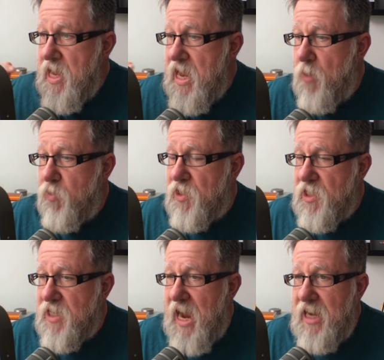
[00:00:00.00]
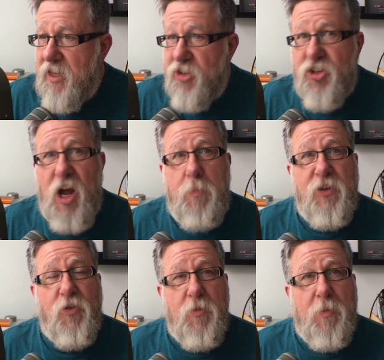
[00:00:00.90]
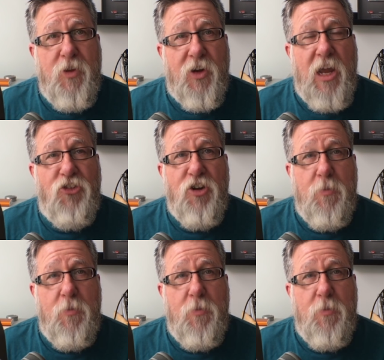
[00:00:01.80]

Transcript: it was designed to stop us from communication